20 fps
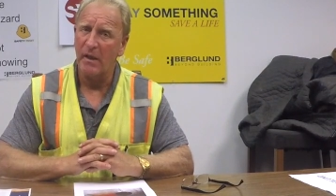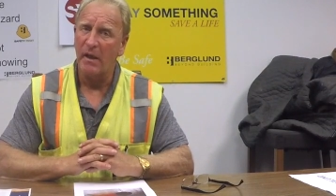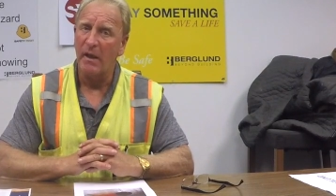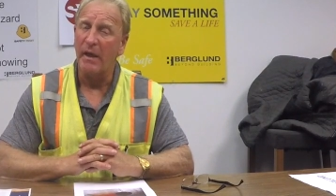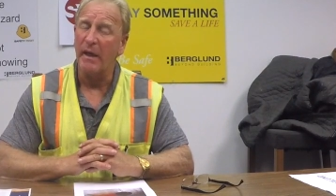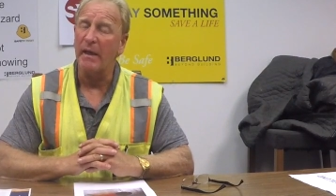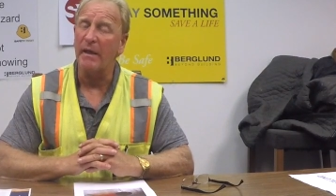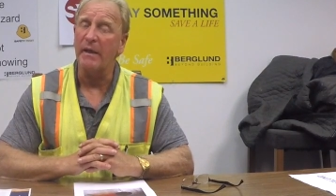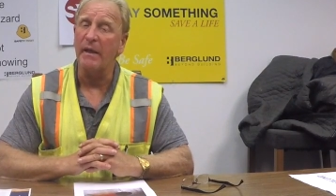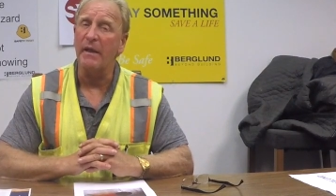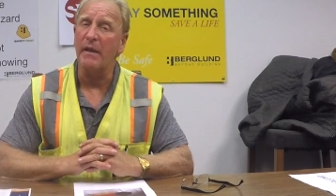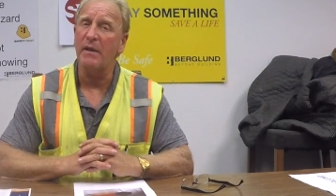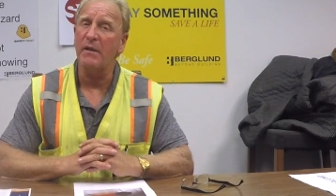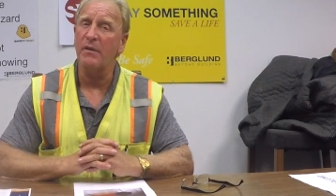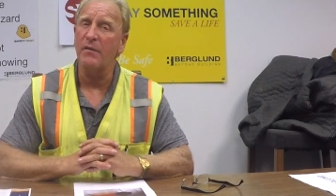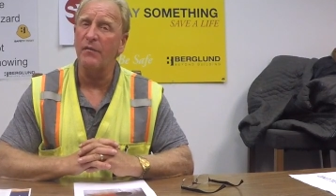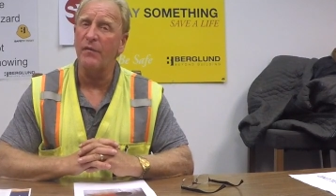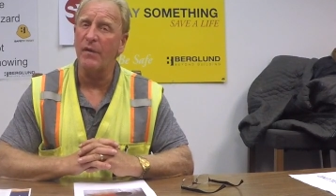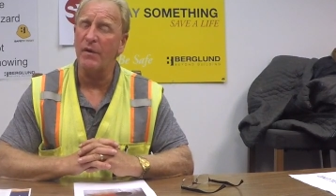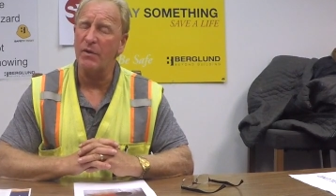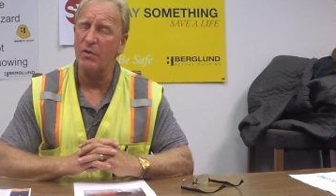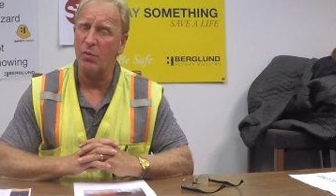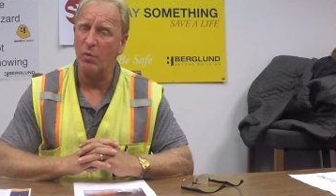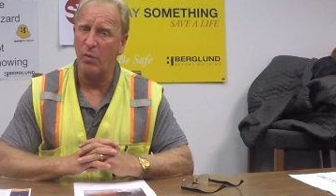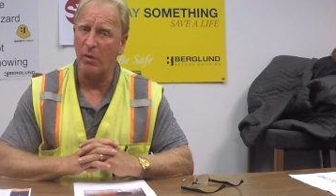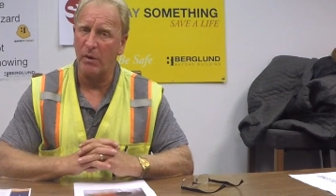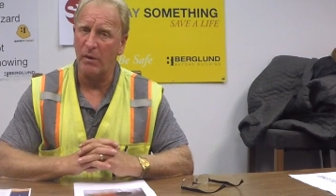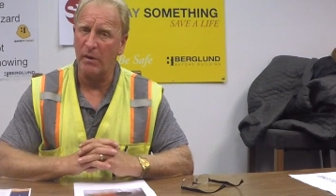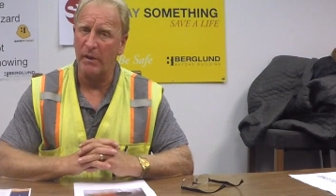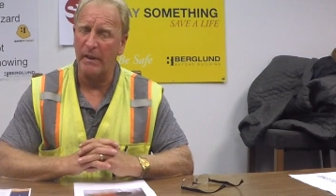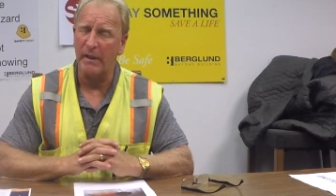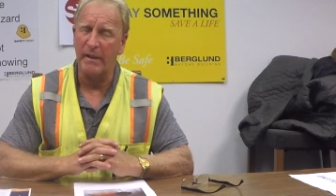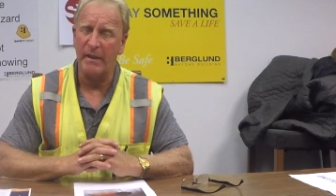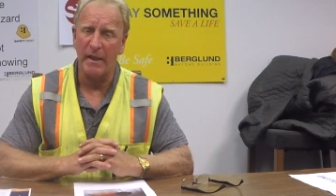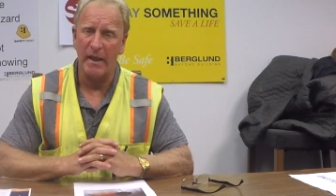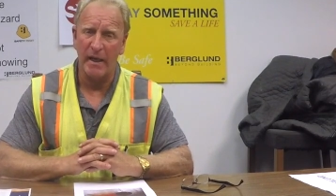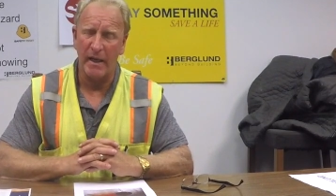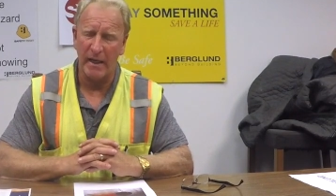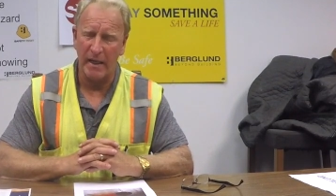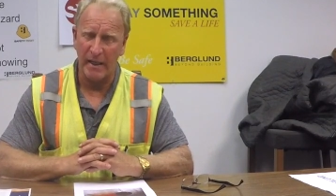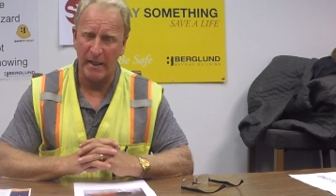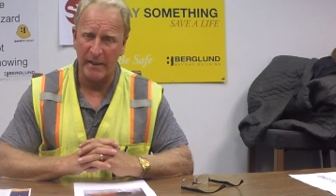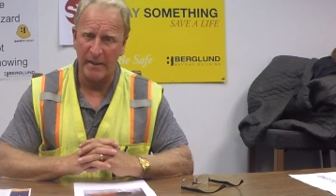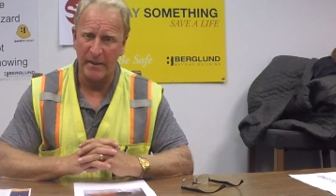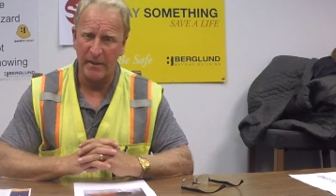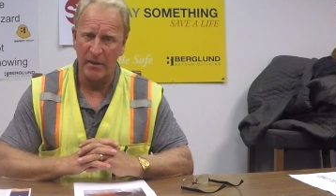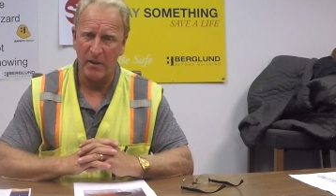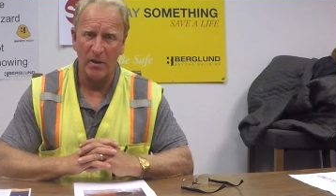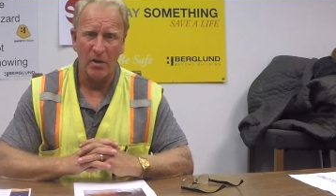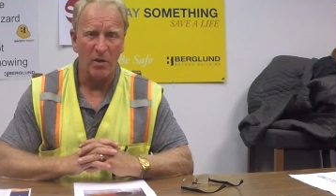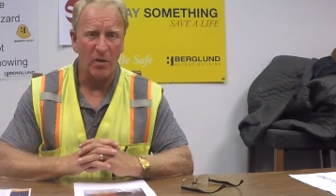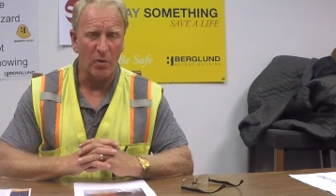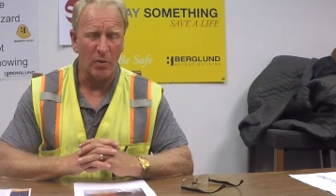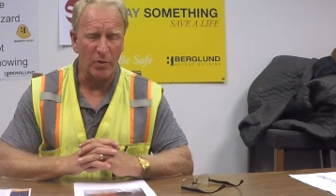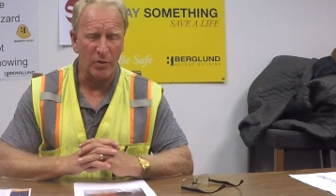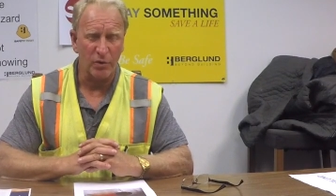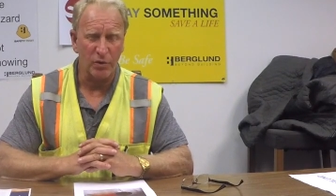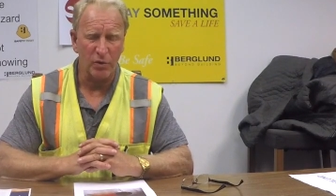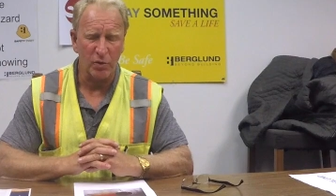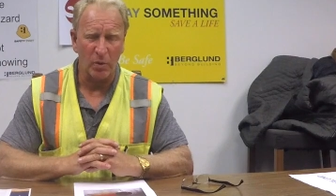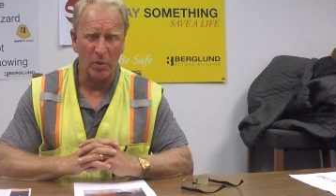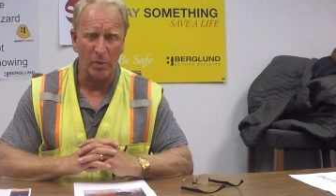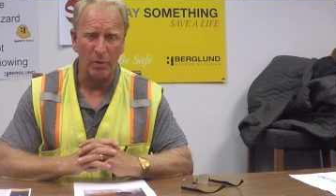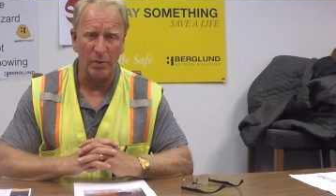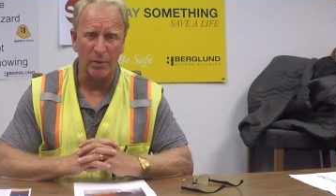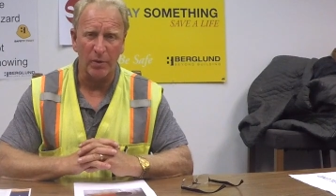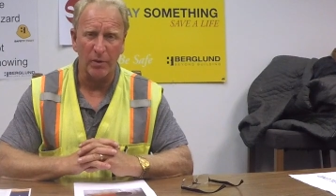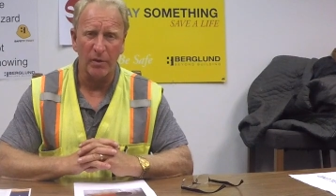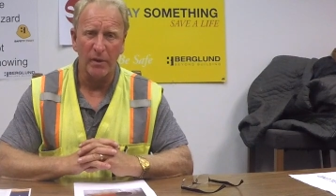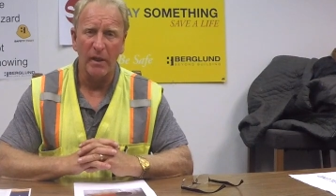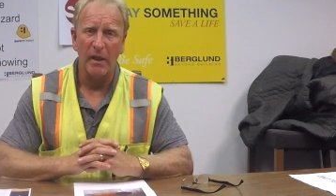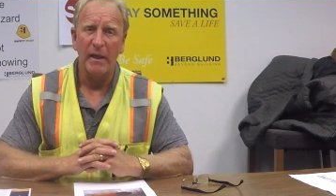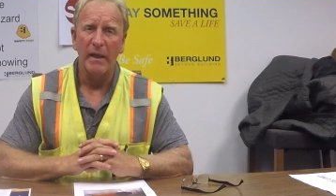an individual in the head or shoulder,